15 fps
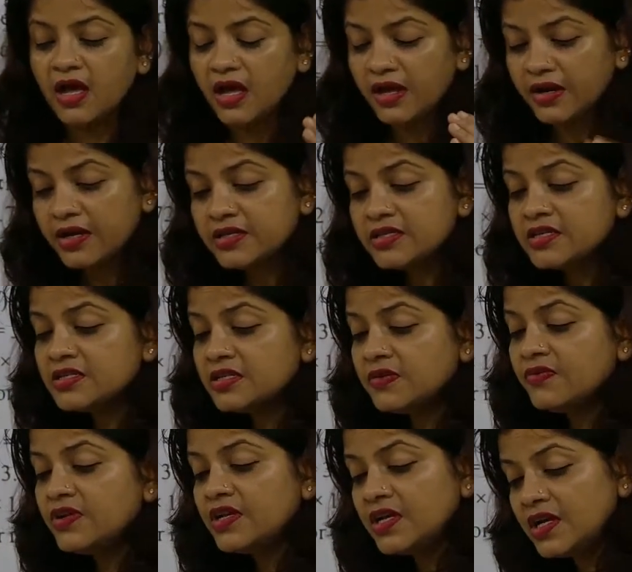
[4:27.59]

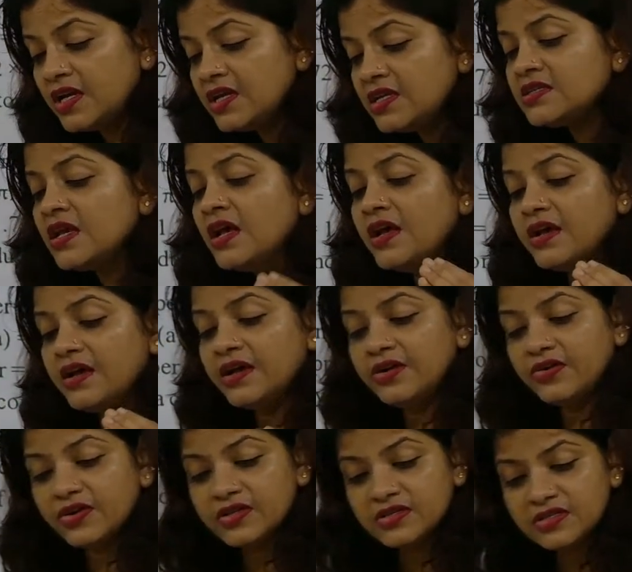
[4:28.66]
Resistivity is
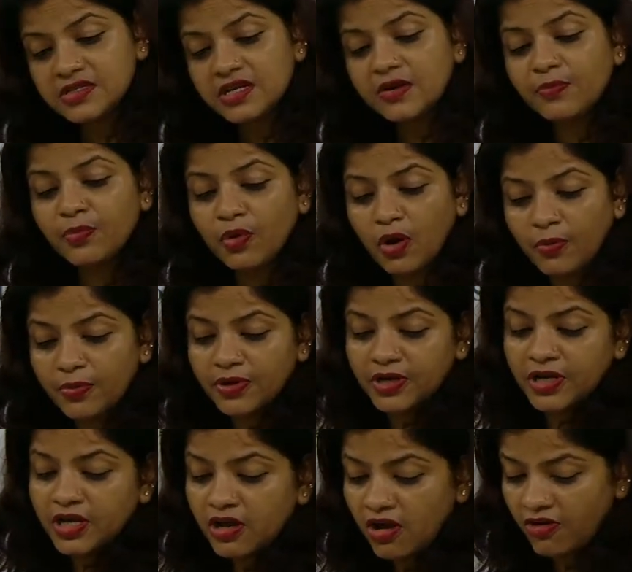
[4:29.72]
intrinsic
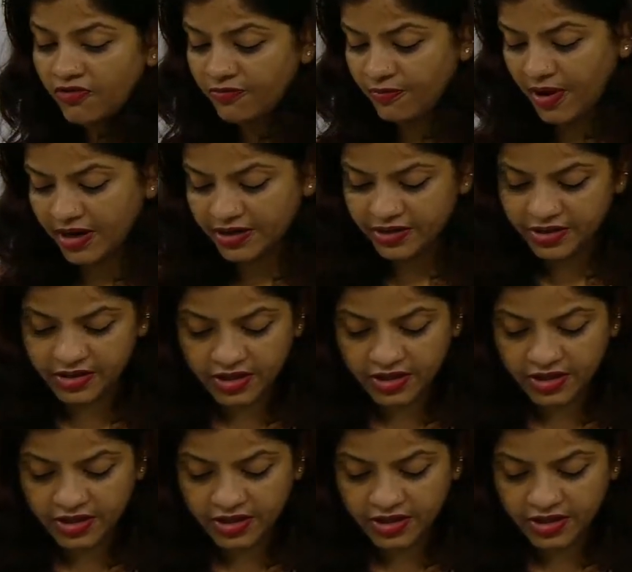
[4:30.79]
property of matter.